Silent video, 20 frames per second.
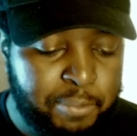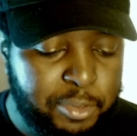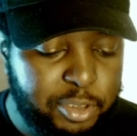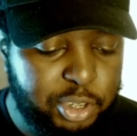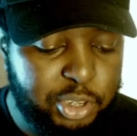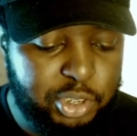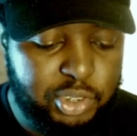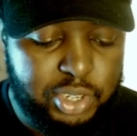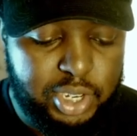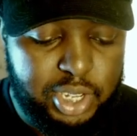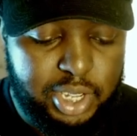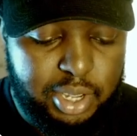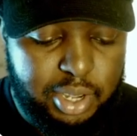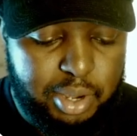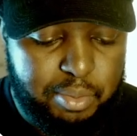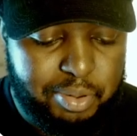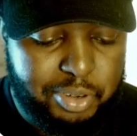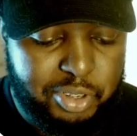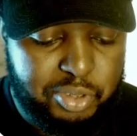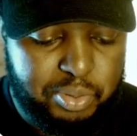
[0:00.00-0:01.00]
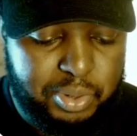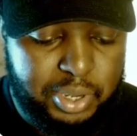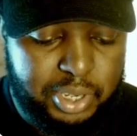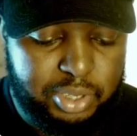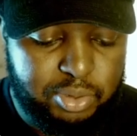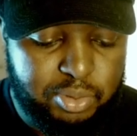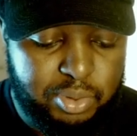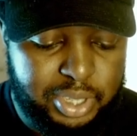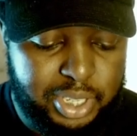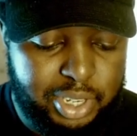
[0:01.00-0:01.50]
Usually a
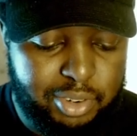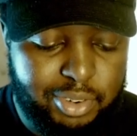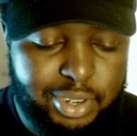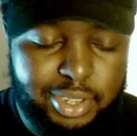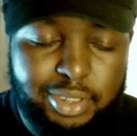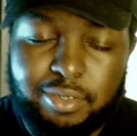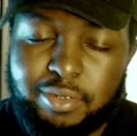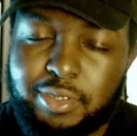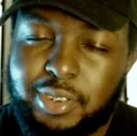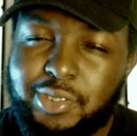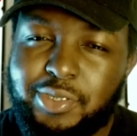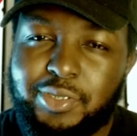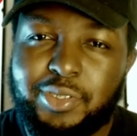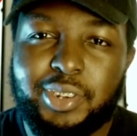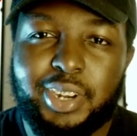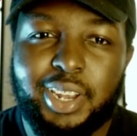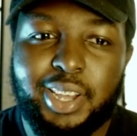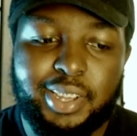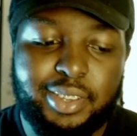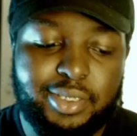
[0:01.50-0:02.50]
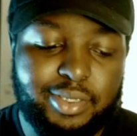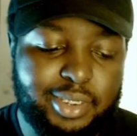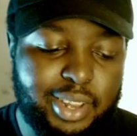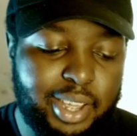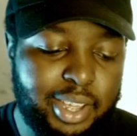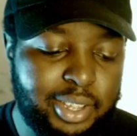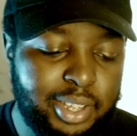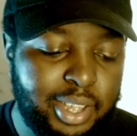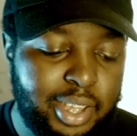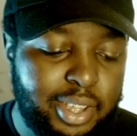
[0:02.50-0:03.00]
prospect, when they read the first few lines,
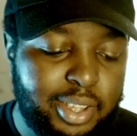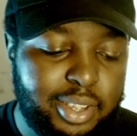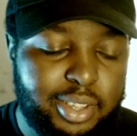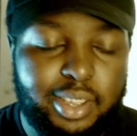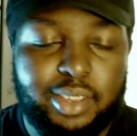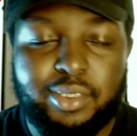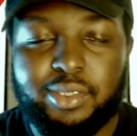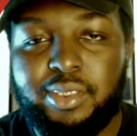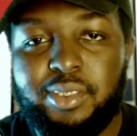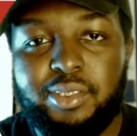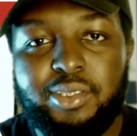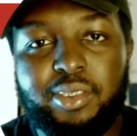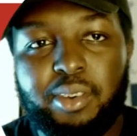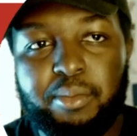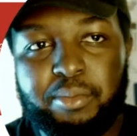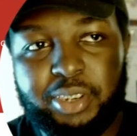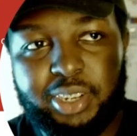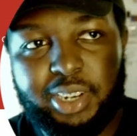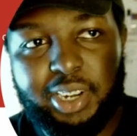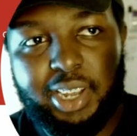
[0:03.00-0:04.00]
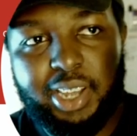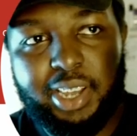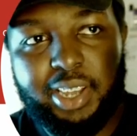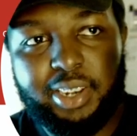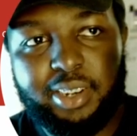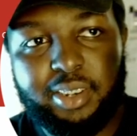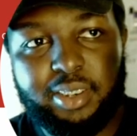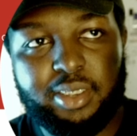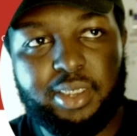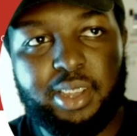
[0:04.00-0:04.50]
like, it's the subject
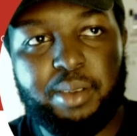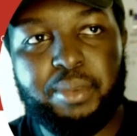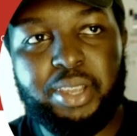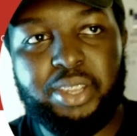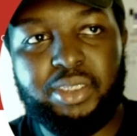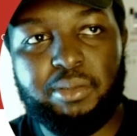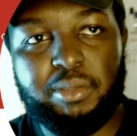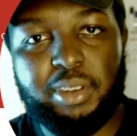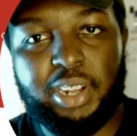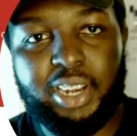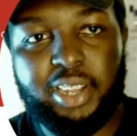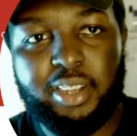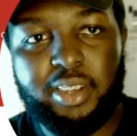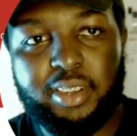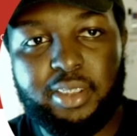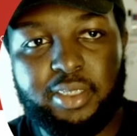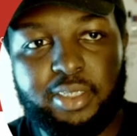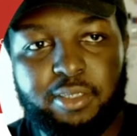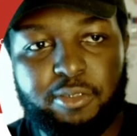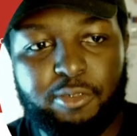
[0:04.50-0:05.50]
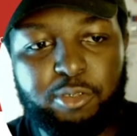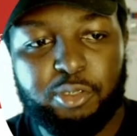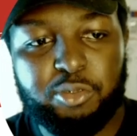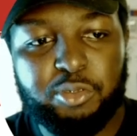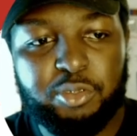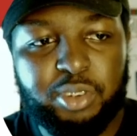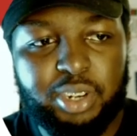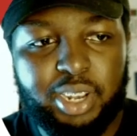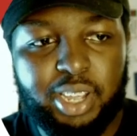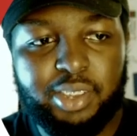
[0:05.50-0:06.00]
line that makes them click, the
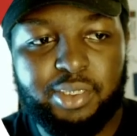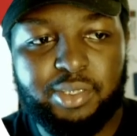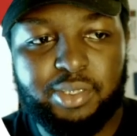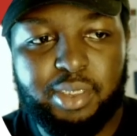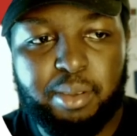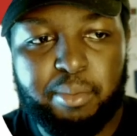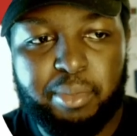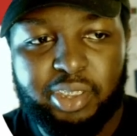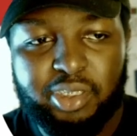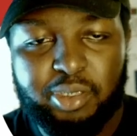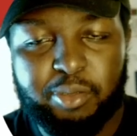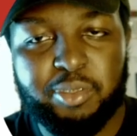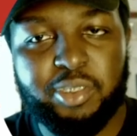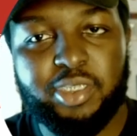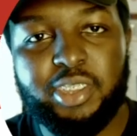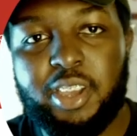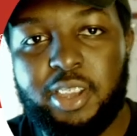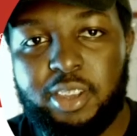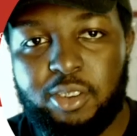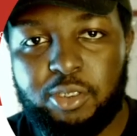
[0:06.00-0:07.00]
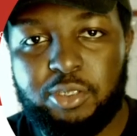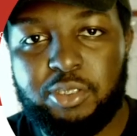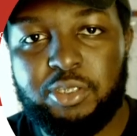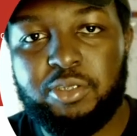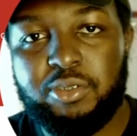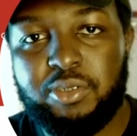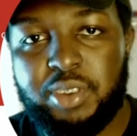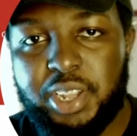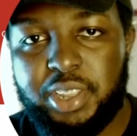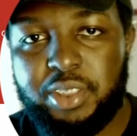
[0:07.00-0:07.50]
first few lines that makes them stay on
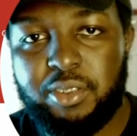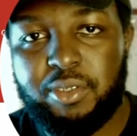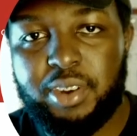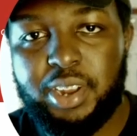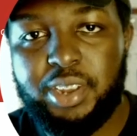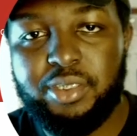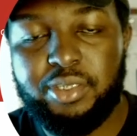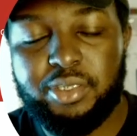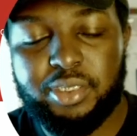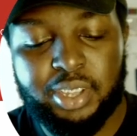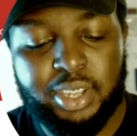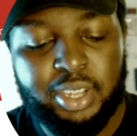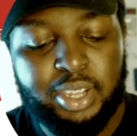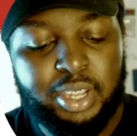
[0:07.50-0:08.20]
to read the rest.